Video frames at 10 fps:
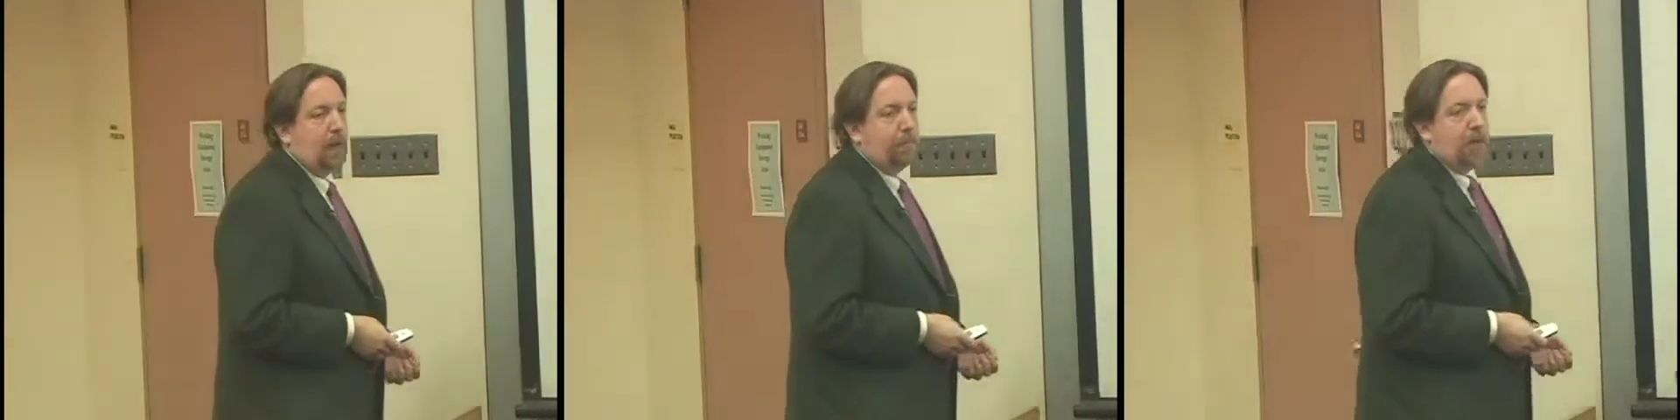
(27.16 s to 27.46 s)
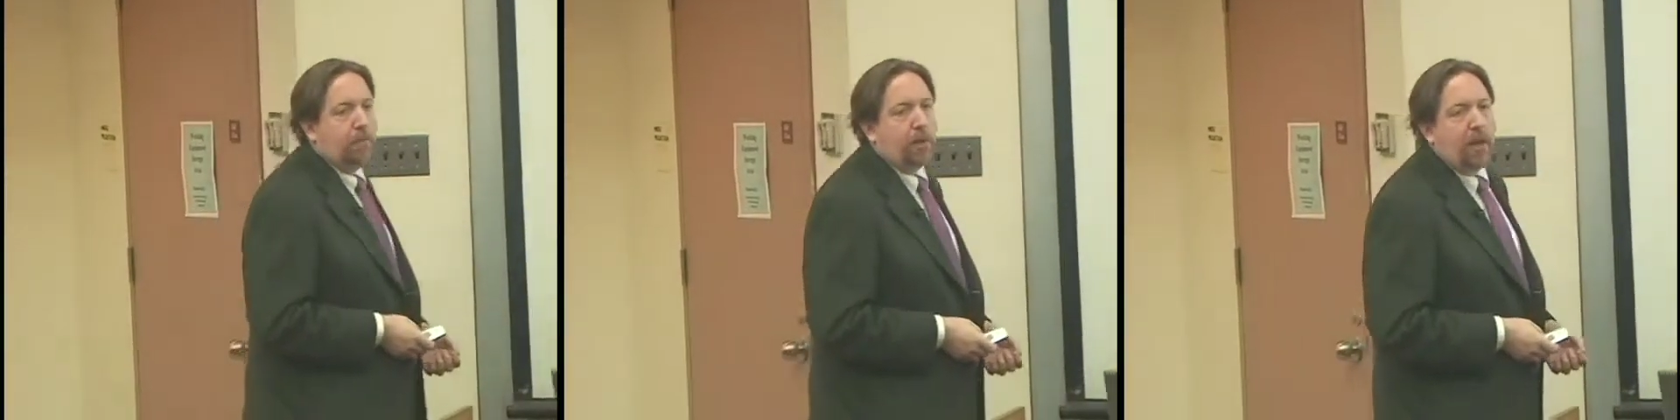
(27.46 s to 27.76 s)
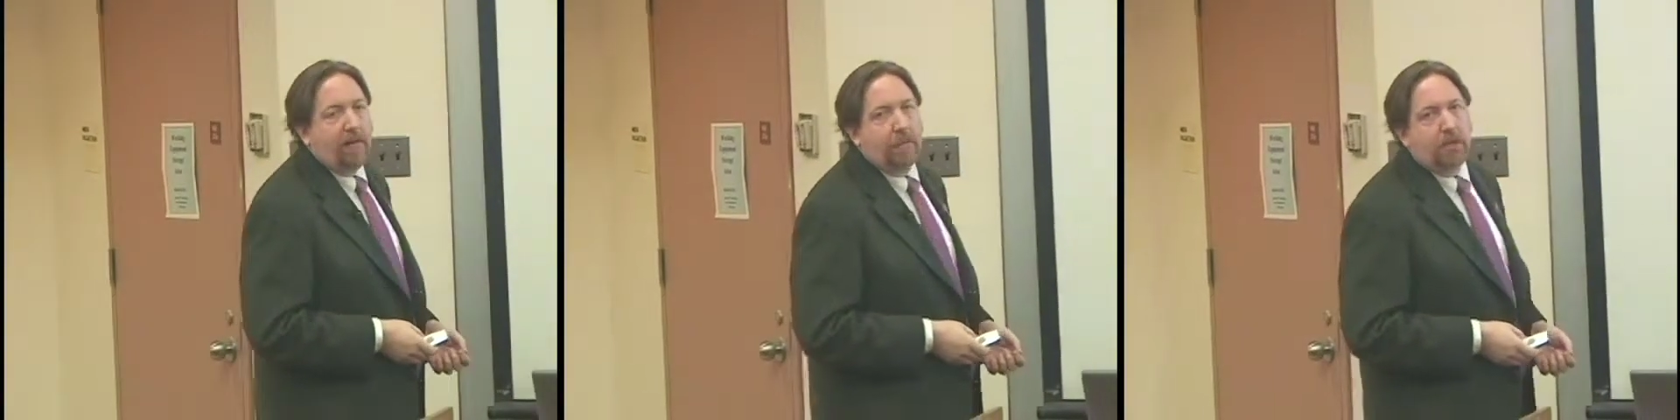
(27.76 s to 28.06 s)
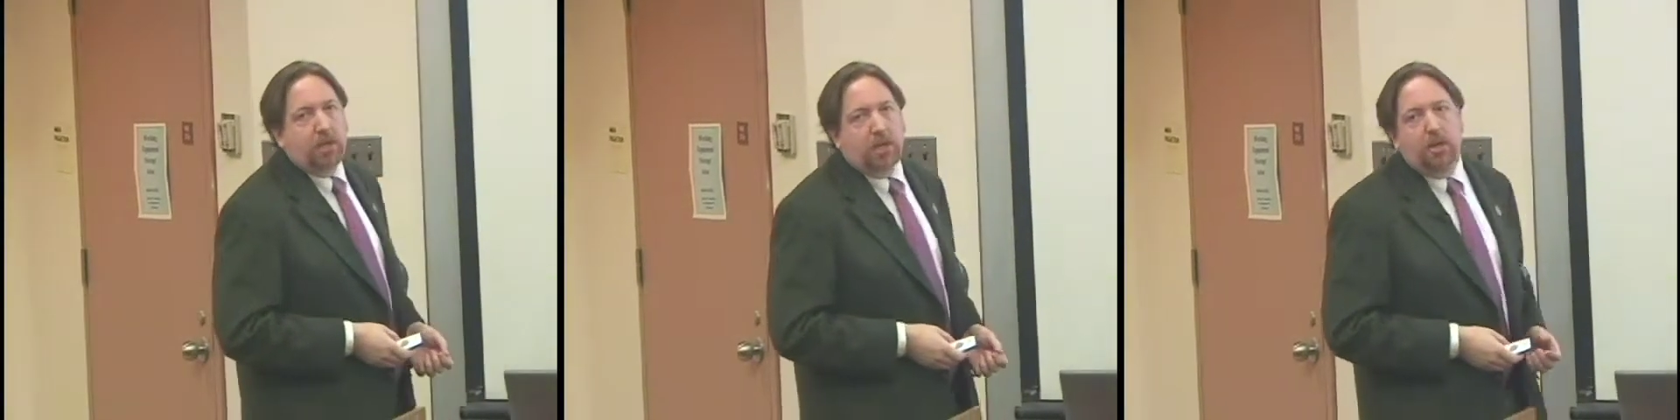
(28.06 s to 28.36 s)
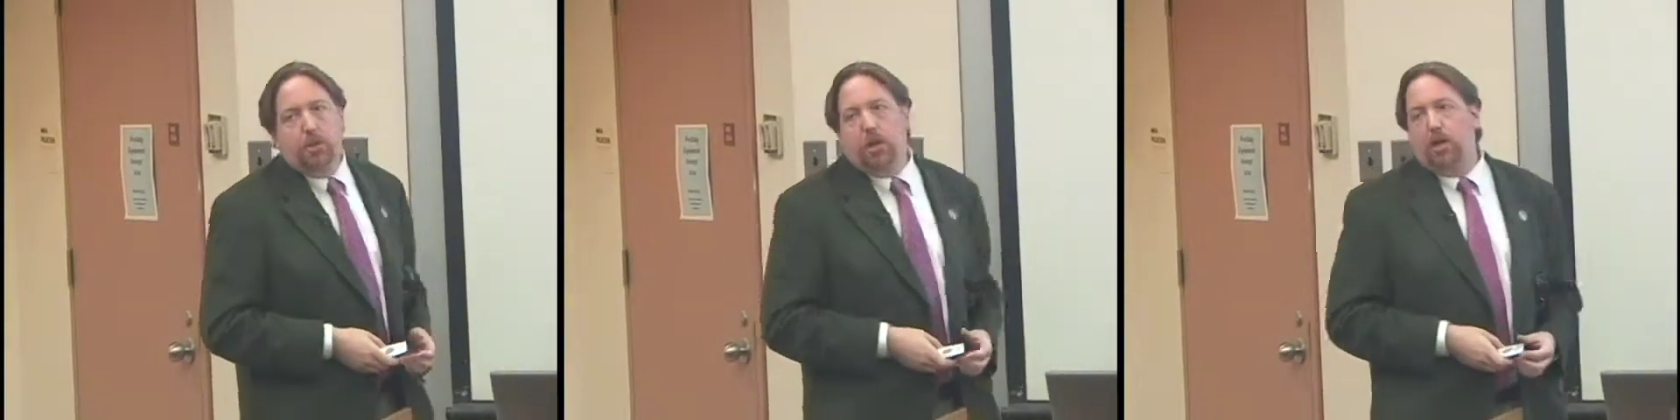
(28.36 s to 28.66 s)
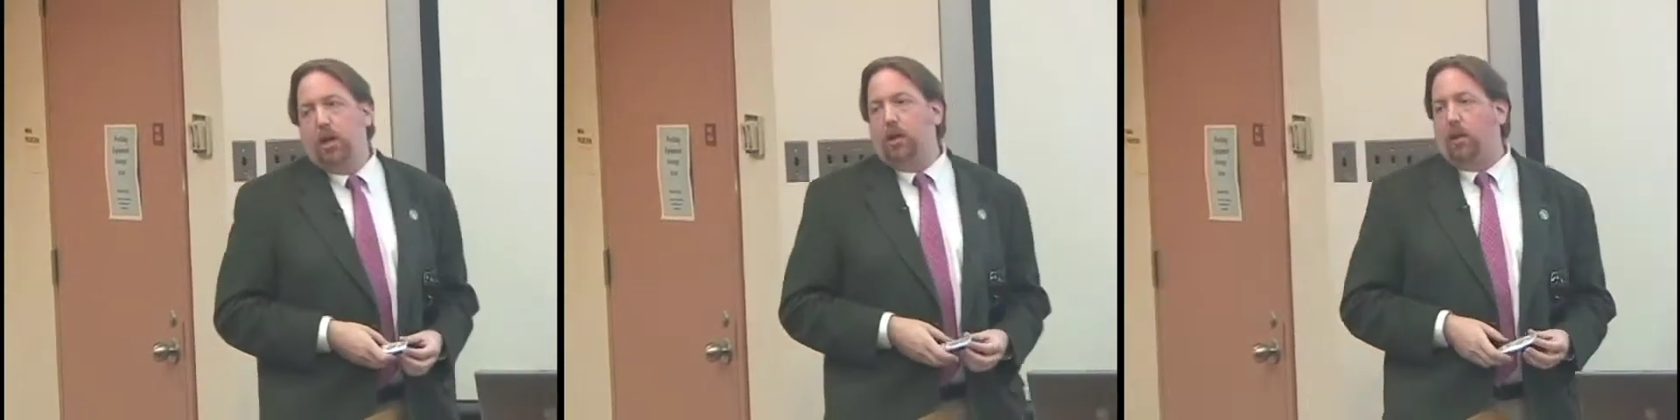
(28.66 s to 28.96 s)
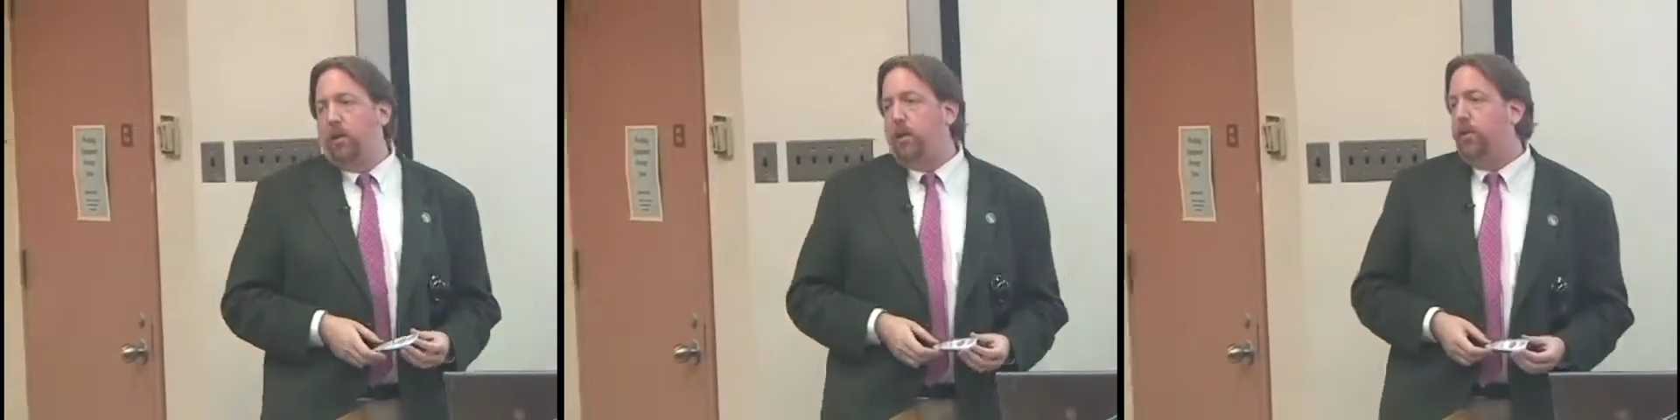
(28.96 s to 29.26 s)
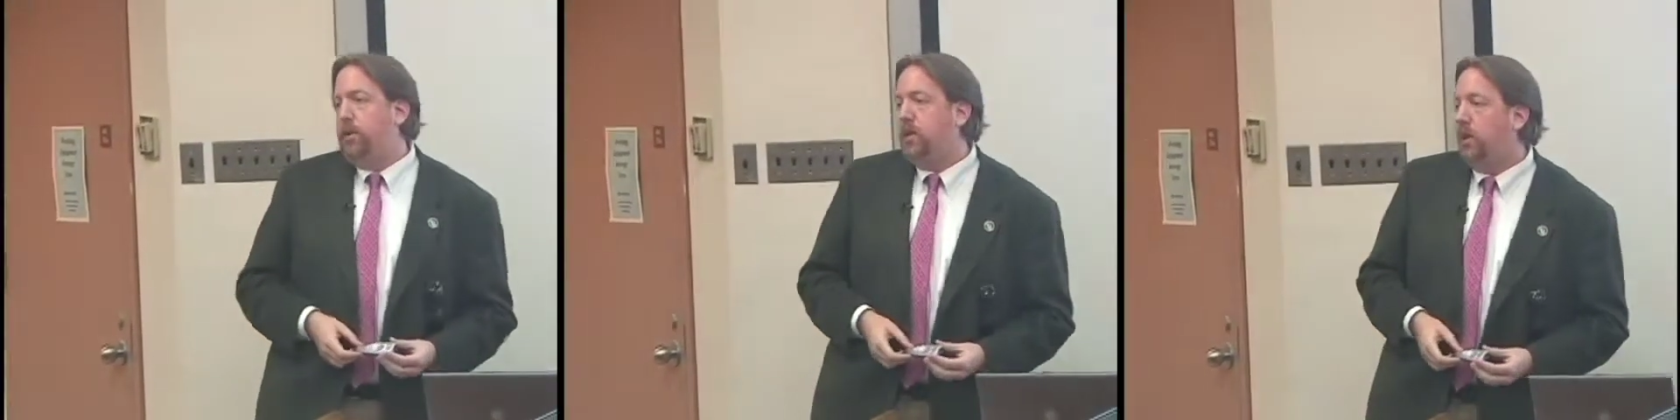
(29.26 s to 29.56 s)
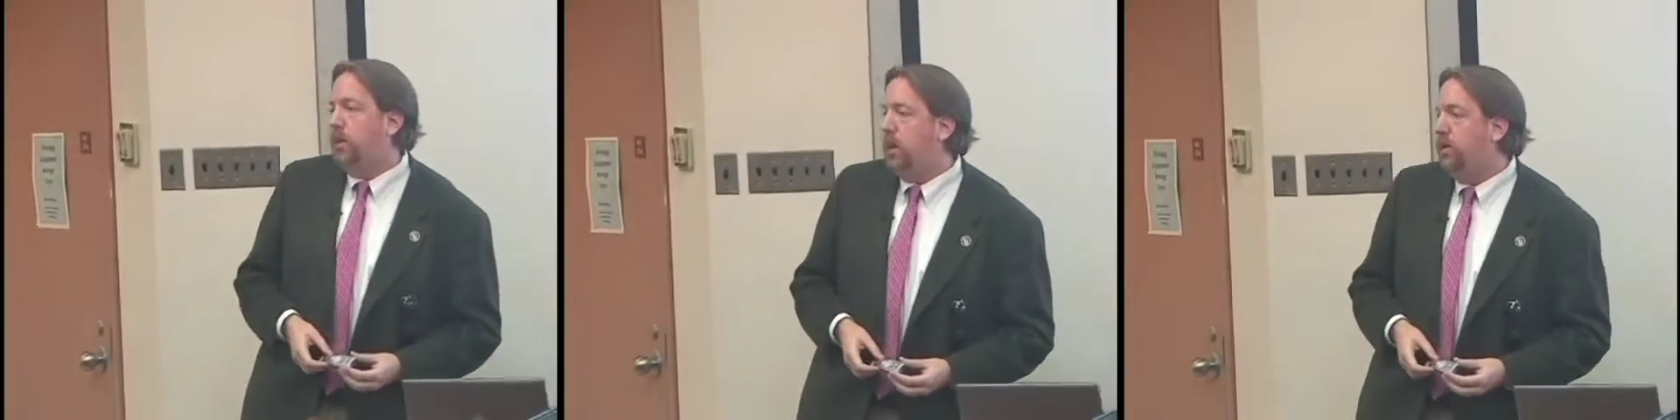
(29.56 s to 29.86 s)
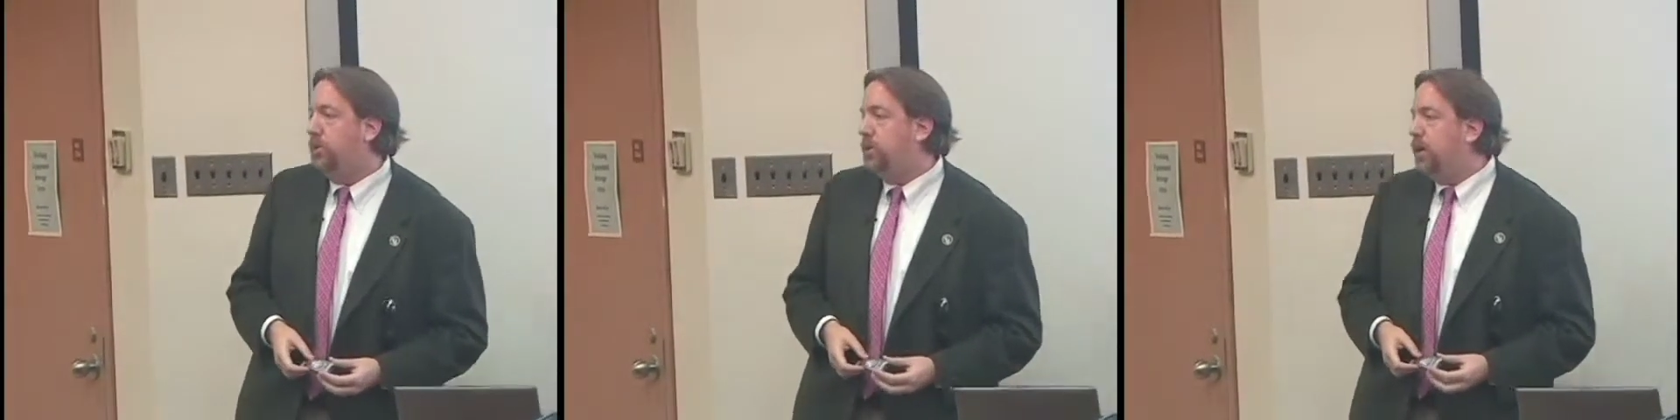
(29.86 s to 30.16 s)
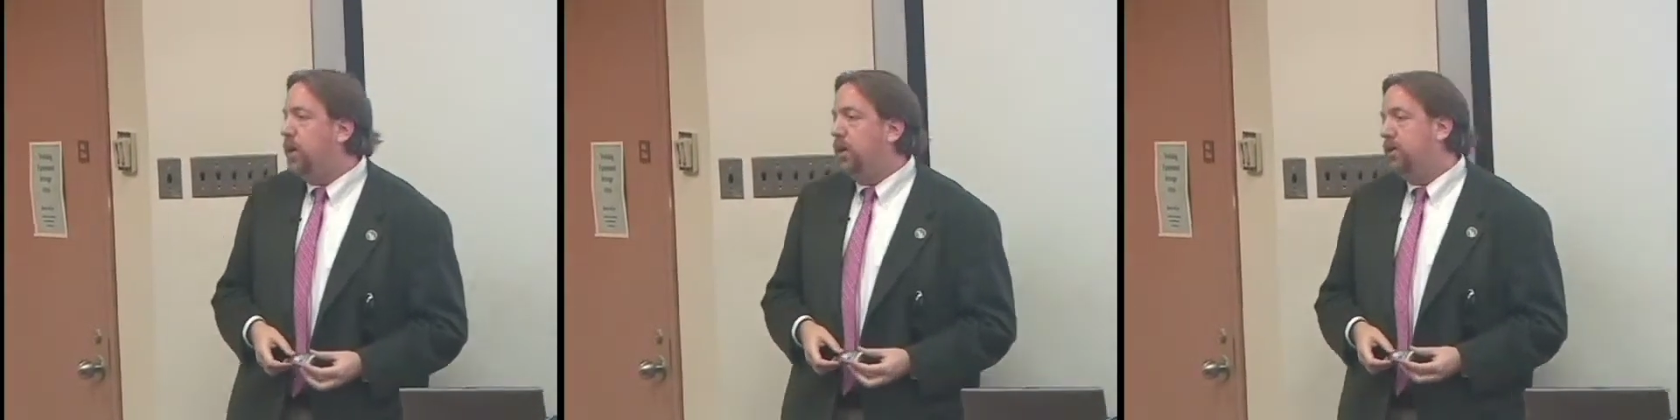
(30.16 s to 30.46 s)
And people have been teaching and learning with technology